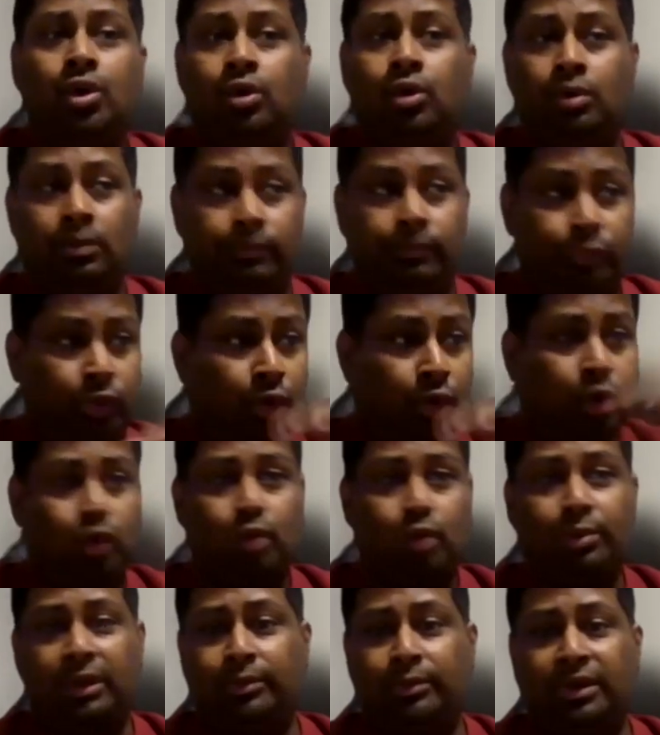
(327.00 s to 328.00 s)
no two
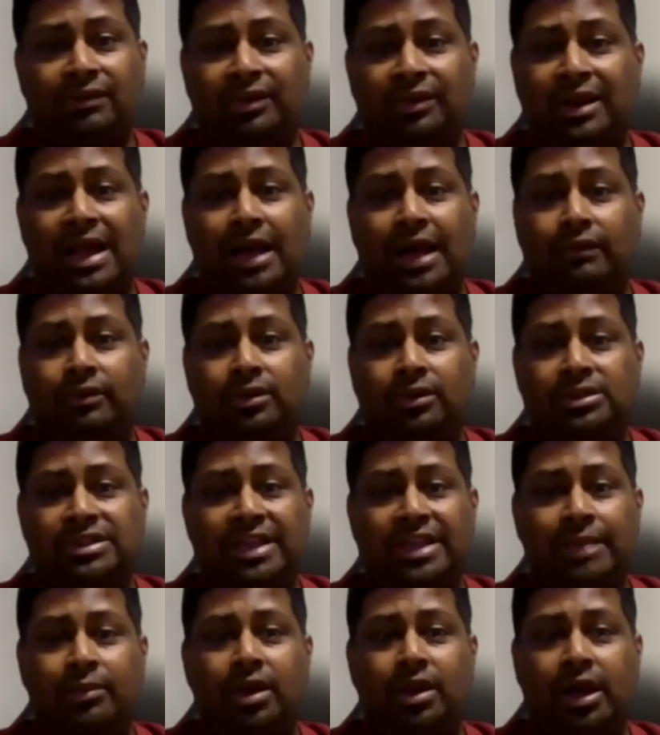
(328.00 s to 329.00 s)
people will have a
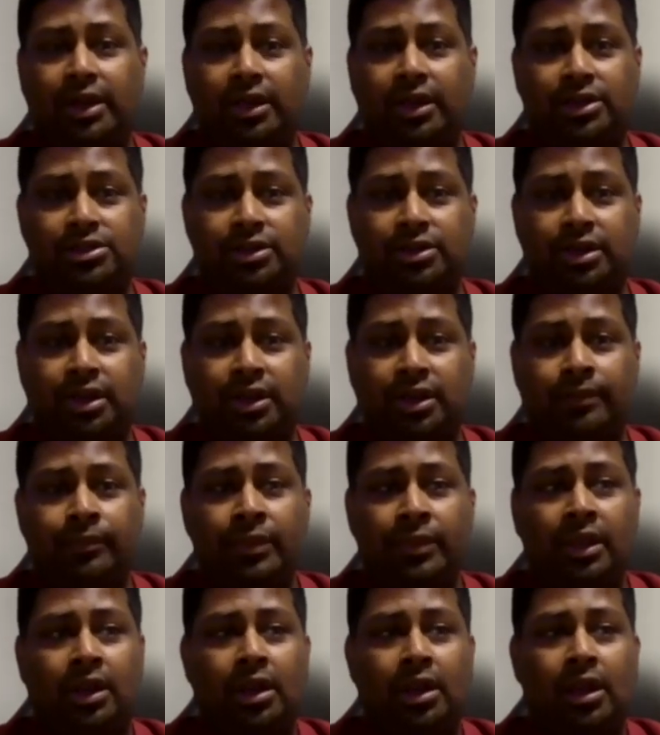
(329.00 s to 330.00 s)
same career journey.
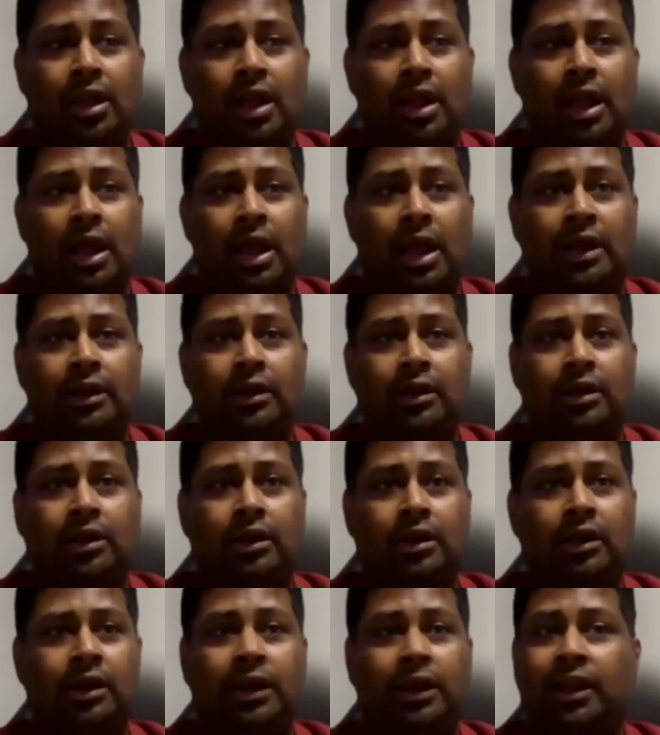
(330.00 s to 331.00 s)
And
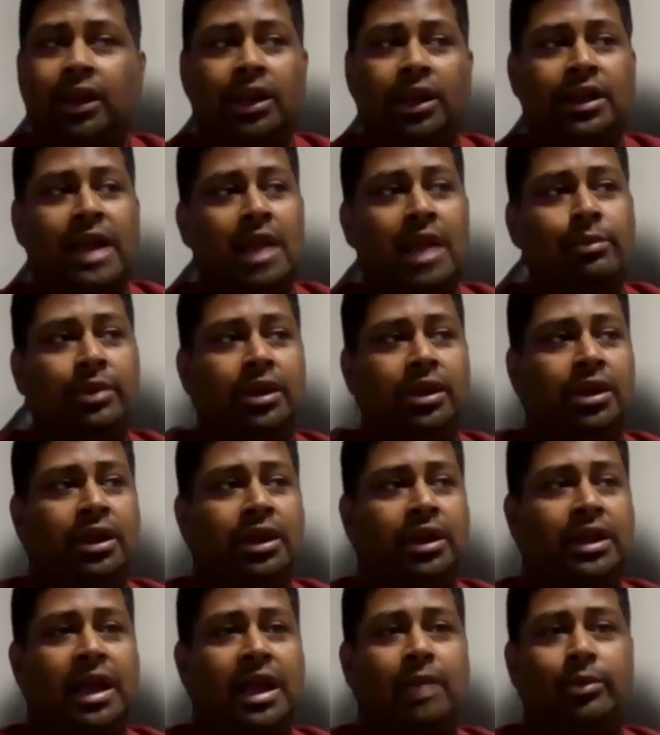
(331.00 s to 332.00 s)
it can
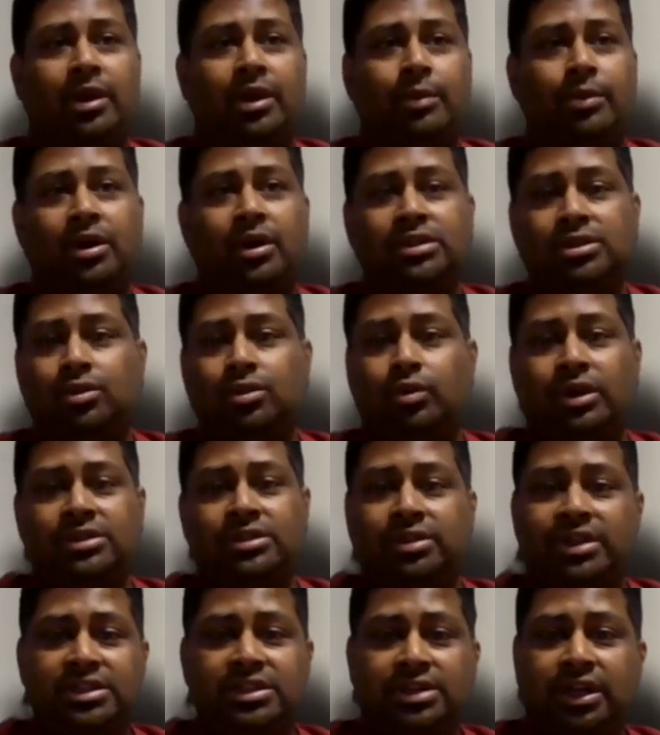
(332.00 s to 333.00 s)
be a person who has
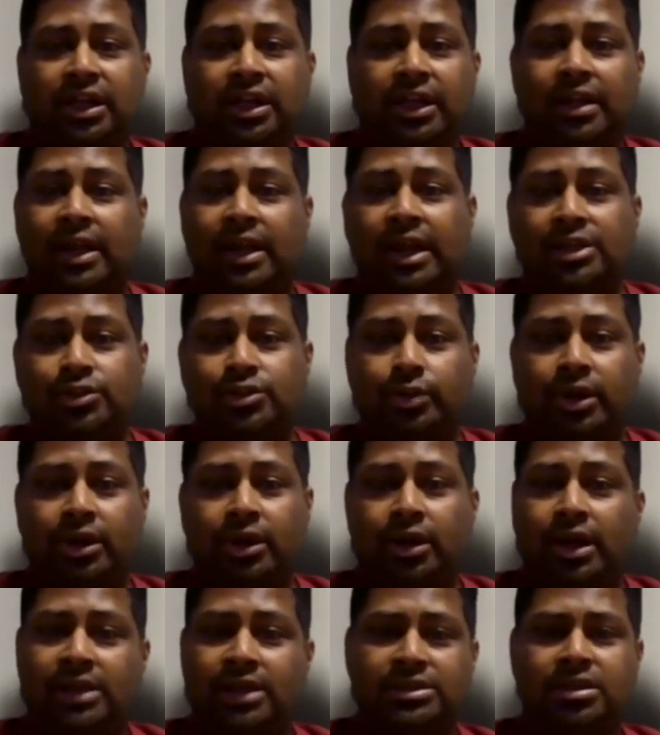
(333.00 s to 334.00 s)
recently graduated,
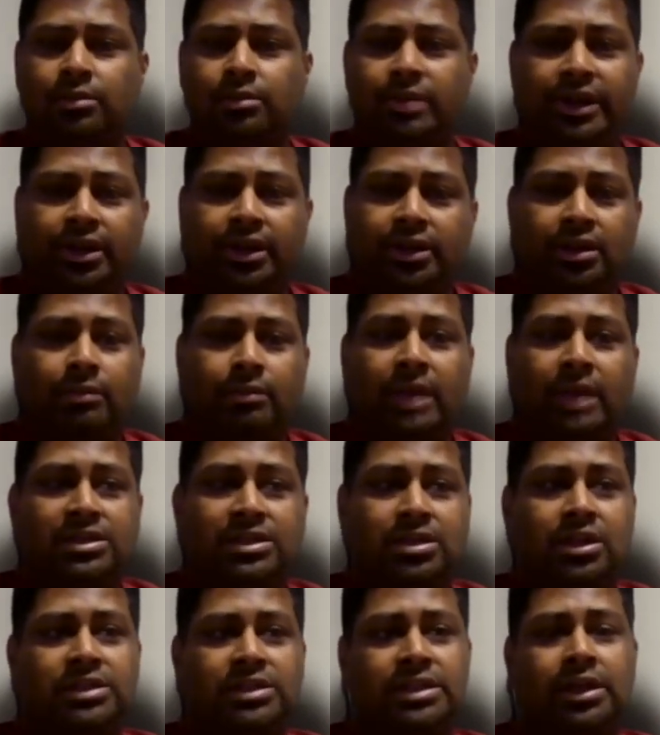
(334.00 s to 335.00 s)
has completed their
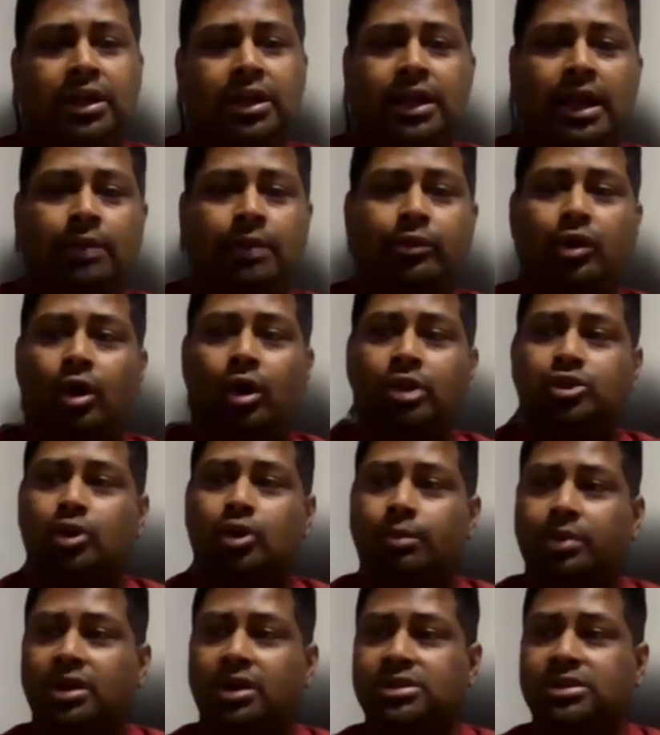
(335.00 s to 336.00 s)
bachelor's, and it can be also a
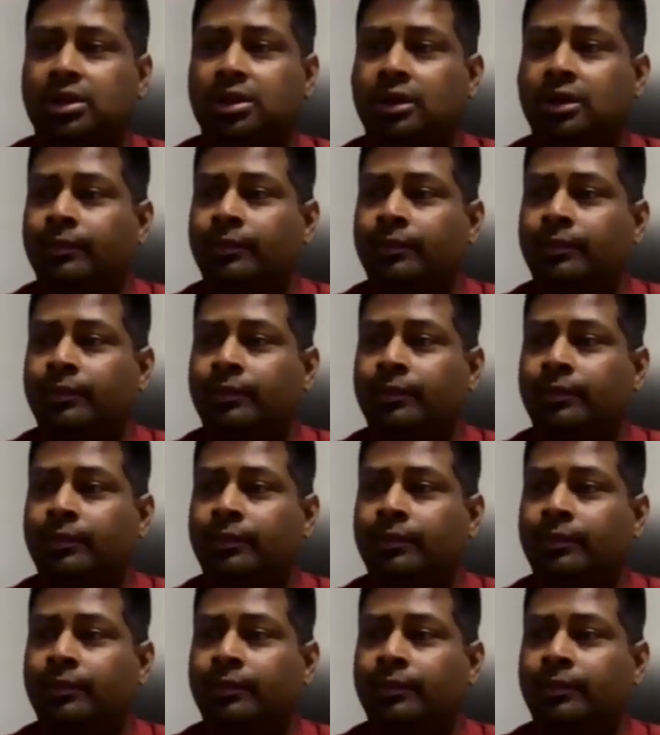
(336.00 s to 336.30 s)
person,